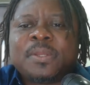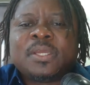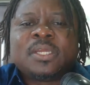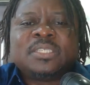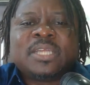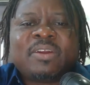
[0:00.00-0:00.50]

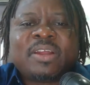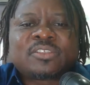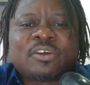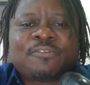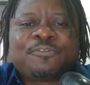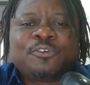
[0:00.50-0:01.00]
Director
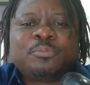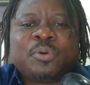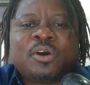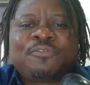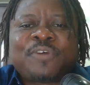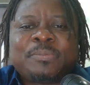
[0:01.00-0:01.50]
of football
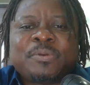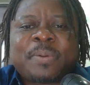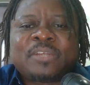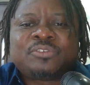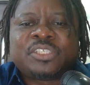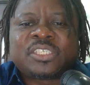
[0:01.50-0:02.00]
Fabio
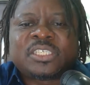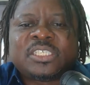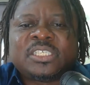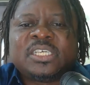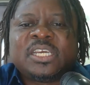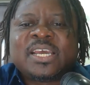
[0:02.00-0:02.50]
Patrici,